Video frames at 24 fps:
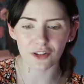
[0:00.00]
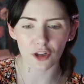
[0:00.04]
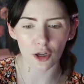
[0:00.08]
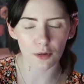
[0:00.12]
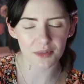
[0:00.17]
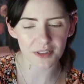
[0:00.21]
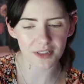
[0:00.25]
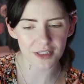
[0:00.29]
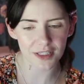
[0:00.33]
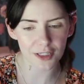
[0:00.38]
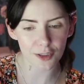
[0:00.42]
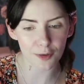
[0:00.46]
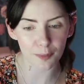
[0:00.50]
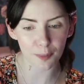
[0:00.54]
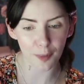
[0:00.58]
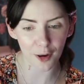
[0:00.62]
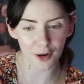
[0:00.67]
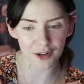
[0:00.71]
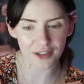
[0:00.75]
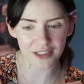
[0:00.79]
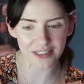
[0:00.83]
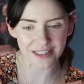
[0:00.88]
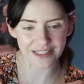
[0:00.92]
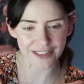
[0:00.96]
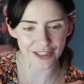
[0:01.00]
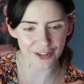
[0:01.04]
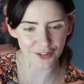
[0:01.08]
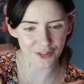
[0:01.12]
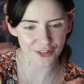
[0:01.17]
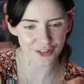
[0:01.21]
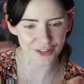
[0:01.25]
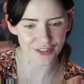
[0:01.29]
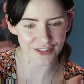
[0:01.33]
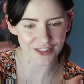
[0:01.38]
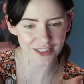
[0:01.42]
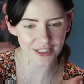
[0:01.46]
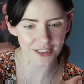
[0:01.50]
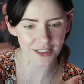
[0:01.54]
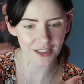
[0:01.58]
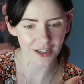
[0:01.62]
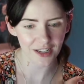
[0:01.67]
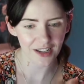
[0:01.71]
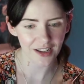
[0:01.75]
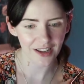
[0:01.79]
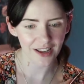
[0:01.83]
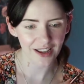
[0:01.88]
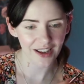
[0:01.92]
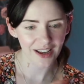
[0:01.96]
Thomas see your body different
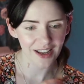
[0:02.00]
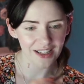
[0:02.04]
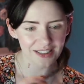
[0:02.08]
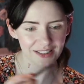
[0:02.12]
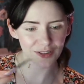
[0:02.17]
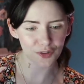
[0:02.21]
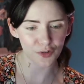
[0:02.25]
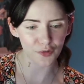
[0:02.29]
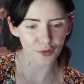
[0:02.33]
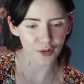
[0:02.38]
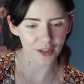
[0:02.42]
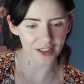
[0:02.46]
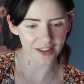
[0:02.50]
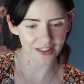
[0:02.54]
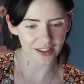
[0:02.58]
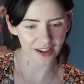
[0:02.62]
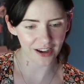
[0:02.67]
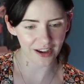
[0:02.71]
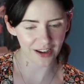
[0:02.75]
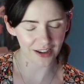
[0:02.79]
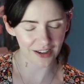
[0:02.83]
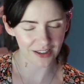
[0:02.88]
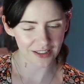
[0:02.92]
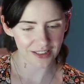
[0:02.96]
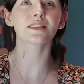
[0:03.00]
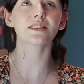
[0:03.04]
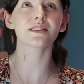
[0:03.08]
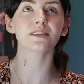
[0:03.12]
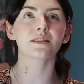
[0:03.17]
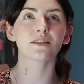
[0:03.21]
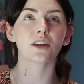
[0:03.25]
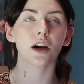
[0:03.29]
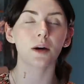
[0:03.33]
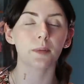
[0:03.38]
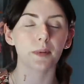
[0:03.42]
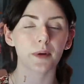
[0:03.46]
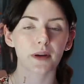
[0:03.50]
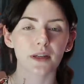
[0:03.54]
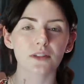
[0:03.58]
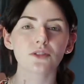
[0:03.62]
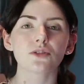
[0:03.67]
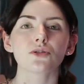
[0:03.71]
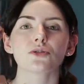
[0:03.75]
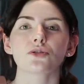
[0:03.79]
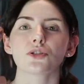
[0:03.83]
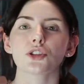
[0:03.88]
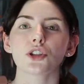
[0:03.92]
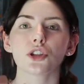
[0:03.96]
and stuff like that? This topic
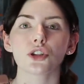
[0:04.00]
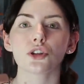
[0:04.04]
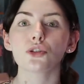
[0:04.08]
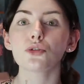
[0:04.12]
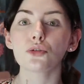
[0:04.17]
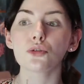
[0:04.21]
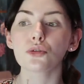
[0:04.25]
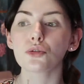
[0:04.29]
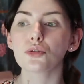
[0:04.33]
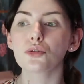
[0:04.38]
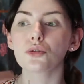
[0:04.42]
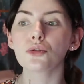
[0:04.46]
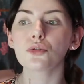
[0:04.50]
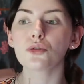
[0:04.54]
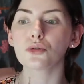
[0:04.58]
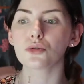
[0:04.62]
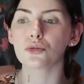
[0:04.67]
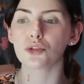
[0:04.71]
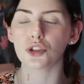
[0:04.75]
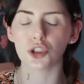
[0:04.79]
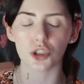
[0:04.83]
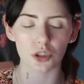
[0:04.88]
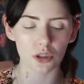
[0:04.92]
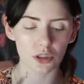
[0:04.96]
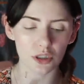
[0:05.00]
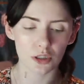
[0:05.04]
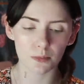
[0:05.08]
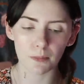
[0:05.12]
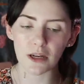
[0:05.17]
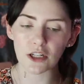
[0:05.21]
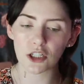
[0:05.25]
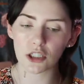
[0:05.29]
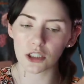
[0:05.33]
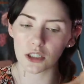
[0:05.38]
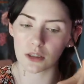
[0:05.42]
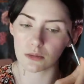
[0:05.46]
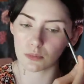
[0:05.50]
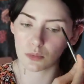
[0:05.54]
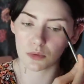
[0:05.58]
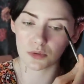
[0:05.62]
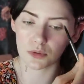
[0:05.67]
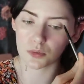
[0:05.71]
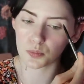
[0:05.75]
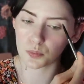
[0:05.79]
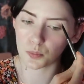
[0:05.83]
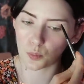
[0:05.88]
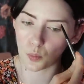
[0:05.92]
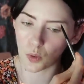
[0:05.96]
is just huge, especially
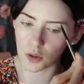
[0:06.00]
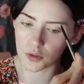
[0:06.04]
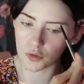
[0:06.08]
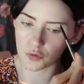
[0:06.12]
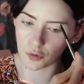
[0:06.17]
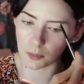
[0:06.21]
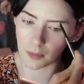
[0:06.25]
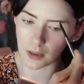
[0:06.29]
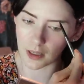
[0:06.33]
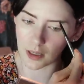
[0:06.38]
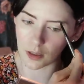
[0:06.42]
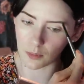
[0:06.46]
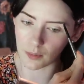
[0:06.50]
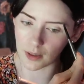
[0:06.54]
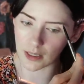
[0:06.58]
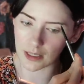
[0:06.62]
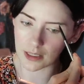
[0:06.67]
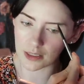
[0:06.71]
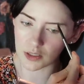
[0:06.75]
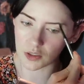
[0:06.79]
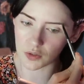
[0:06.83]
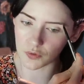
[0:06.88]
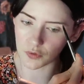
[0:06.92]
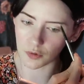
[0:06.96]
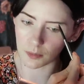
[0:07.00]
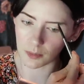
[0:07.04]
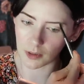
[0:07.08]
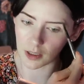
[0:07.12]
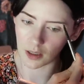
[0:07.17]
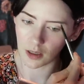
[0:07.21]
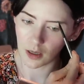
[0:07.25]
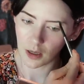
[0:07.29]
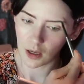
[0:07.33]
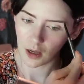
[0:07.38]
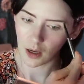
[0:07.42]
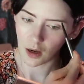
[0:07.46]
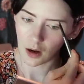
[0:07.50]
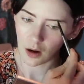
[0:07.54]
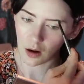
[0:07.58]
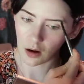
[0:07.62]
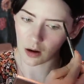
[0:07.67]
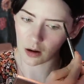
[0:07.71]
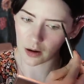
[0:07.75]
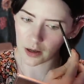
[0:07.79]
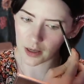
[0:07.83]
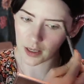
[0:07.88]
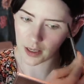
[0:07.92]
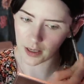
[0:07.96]
was for me anyway, is for me.
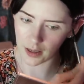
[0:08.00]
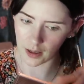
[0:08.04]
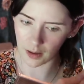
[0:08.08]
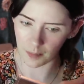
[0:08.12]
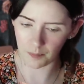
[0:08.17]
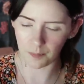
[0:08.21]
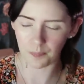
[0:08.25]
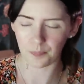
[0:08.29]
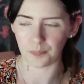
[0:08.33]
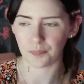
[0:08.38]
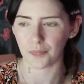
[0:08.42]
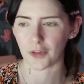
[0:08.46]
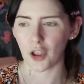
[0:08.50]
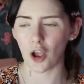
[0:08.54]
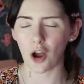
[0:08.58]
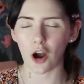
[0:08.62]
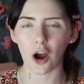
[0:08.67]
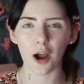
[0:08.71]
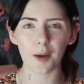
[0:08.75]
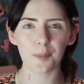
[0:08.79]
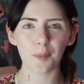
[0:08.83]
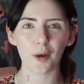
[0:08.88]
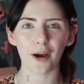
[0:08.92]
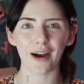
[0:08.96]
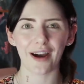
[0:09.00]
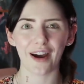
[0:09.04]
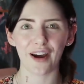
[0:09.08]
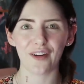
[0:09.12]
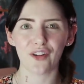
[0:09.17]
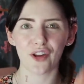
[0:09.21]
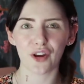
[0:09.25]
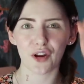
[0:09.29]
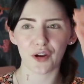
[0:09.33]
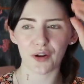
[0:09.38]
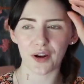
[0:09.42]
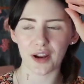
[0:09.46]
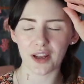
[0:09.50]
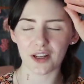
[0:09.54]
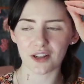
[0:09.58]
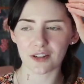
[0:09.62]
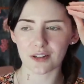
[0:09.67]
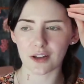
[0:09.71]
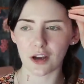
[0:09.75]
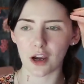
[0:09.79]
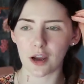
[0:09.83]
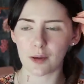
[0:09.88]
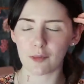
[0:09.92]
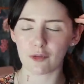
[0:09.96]
I'm not having a great
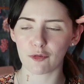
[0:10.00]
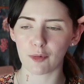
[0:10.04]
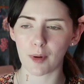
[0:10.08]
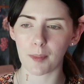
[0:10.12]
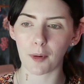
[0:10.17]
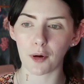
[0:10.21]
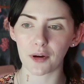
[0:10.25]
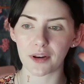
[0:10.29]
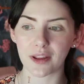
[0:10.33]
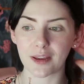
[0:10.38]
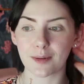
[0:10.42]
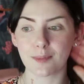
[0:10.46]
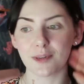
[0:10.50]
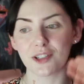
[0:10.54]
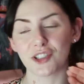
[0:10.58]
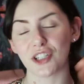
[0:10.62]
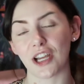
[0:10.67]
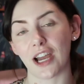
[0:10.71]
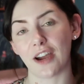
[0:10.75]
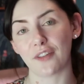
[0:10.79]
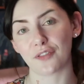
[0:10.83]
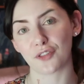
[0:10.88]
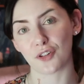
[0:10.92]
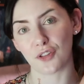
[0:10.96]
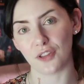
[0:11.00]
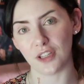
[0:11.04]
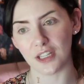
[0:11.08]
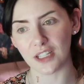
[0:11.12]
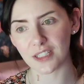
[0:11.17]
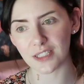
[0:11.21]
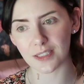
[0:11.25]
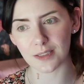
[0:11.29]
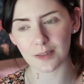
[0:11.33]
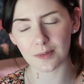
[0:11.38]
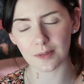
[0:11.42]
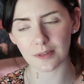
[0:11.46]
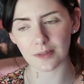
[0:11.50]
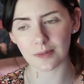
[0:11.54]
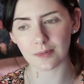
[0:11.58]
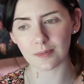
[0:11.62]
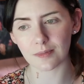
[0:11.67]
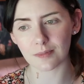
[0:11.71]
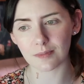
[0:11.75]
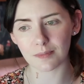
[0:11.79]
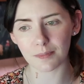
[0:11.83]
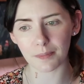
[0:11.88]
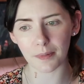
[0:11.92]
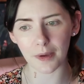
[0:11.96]
time with my body image after this
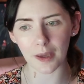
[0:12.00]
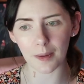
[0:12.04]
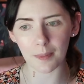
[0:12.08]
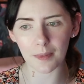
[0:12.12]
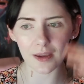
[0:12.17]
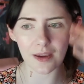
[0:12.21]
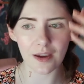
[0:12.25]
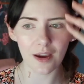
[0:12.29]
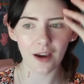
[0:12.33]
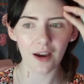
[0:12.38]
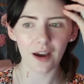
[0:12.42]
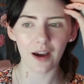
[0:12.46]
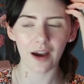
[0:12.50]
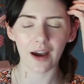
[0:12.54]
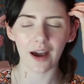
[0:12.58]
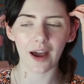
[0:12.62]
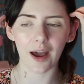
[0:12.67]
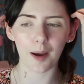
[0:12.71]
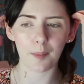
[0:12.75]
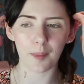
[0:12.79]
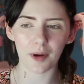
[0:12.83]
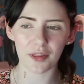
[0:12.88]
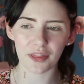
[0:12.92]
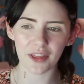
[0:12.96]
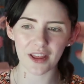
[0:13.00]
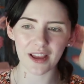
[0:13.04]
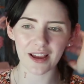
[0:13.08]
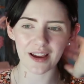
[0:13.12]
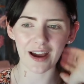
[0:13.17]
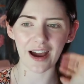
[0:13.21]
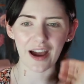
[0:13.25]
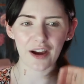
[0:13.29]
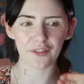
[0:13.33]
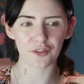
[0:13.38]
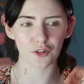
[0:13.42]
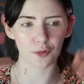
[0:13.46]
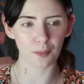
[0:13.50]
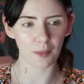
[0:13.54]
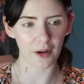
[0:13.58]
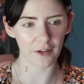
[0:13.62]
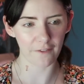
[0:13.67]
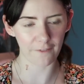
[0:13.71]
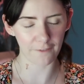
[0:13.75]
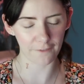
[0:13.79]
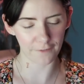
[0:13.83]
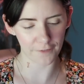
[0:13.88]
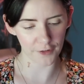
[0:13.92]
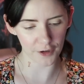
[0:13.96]
baby. I think after my
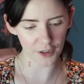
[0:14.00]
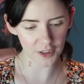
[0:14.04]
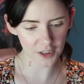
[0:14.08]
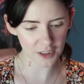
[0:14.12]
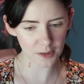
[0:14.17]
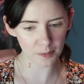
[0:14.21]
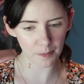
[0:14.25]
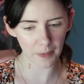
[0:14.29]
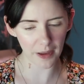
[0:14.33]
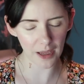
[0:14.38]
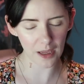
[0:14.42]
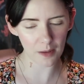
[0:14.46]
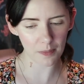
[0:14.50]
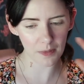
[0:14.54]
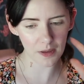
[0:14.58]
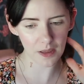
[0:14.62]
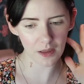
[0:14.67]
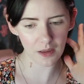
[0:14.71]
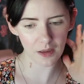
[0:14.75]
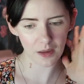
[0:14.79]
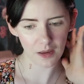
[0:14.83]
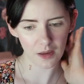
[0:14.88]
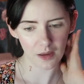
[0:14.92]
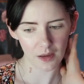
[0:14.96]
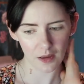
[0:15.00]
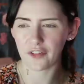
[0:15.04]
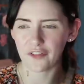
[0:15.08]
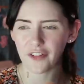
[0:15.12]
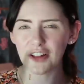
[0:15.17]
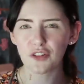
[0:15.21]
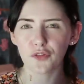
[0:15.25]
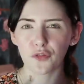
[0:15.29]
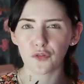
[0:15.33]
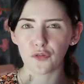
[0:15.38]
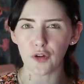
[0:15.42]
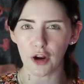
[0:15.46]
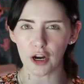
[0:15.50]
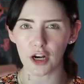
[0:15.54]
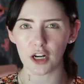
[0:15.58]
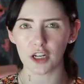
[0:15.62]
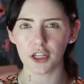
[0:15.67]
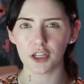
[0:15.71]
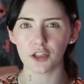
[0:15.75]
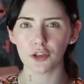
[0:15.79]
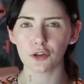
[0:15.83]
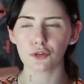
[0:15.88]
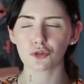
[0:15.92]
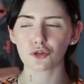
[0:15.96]
first baby, I felt
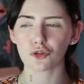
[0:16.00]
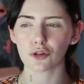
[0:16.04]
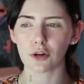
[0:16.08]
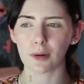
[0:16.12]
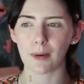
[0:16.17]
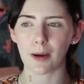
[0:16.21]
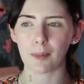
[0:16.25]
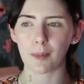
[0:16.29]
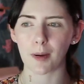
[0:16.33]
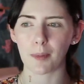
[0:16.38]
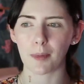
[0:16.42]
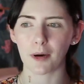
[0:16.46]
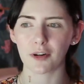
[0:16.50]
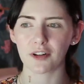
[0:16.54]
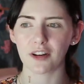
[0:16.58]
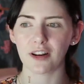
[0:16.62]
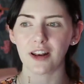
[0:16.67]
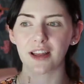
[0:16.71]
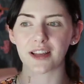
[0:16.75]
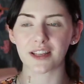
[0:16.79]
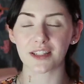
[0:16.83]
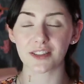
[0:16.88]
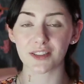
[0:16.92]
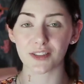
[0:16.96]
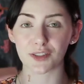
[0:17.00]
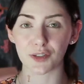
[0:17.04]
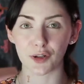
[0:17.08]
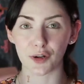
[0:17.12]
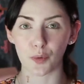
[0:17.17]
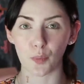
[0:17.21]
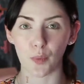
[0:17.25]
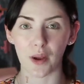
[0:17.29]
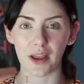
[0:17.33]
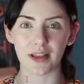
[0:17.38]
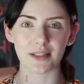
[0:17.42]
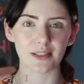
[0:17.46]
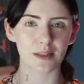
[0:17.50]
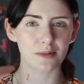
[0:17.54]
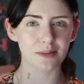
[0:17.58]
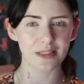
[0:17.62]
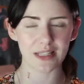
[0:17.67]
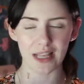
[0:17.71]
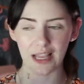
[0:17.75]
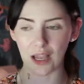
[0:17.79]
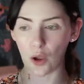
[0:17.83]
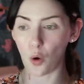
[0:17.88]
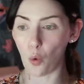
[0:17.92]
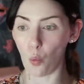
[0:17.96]
fairly neutral about my body. Like in certain ways, I
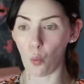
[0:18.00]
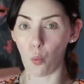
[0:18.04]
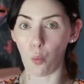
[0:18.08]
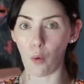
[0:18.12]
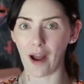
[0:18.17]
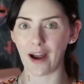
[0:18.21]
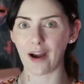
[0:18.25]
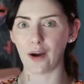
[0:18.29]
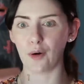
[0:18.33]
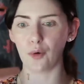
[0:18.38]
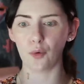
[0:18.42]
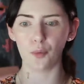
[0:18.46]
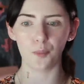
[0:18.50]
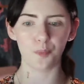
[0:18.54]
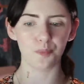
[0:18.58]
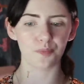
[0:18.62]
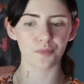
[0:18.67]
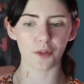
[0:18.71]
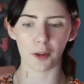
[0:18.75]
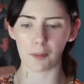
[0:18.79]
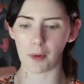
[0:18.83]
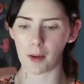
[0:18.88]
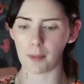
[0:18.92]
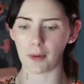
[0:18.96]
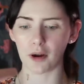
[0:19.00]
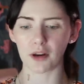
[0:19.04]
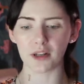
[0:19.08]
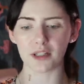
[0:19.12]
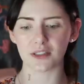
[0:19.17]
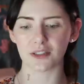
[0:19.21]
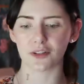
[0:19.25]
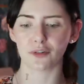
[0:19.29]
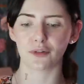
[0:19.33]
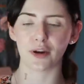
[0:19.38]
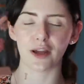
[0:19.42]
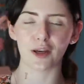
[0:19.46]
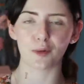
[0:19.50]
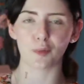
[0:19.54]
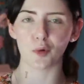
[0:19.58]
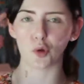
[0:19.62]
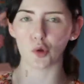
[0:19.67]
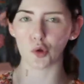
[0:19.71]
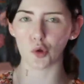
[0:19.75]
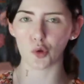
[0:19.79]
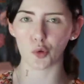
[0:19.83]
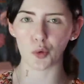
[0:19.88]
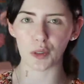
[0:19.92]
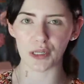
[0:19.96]
was like, wow, my body is
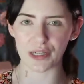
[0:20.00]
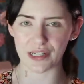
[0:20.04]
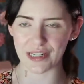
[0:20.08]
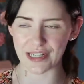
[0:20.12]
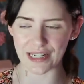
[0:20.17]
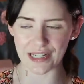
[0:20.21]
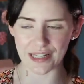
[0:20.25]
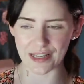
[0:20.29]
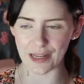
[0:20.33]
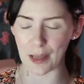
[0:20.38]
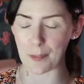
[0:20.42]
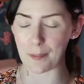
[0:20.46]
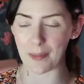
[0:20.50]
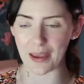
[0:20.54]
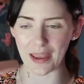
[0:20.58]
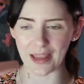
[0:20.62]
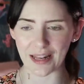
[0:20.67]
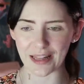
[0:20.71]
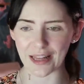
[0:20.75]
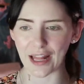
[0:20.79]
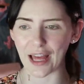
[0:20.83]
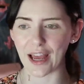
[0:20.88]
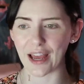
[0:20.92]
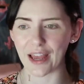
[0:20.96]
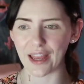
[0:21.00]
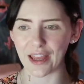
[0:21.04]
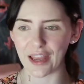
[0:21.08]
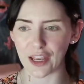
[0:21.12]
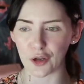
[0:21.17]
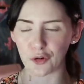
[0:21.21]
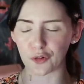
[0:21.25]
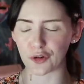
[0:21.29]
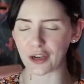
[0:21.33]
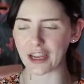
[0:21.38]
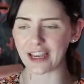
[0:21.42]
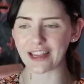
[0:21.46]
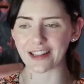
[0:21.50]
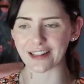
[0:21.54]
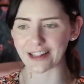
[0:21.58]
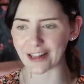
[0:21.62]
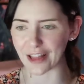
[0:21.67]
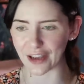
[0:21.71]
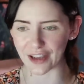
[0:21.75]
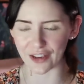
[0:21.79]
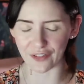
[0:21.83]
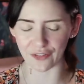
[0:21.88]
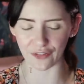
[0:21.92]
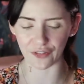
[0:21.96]
incredible. Look what it did. It created
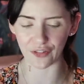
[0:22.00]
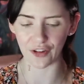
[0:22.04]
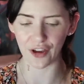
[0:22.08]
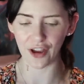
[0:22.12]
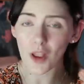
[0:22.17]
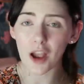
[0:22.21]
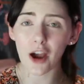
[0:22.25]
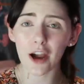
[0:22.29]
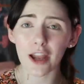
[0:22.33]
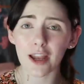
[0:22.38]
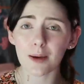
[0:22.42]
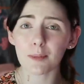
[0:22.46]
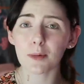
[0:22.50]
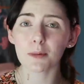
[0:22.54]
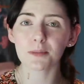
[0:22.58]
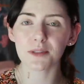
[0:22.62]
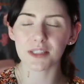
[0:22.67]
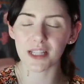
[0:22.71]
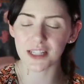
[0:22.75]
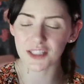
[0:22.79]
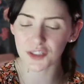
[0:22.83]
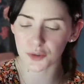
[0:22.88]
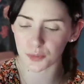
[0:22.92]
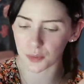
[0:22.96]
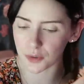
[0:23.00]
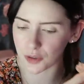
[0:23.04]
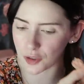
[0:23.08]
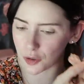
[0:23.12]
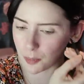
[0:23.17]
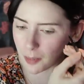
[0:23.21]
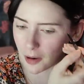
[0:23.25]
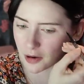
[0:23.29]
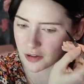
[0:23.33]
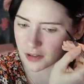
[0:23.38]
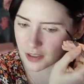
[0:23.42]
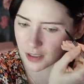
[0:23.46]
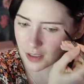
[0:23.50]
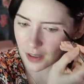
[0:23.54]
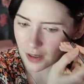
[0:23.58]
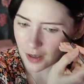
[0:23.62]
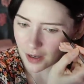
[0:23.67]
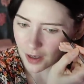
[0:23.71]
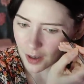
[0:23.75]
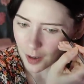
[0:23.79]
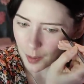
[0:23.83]
life. I am obsessed with you, body.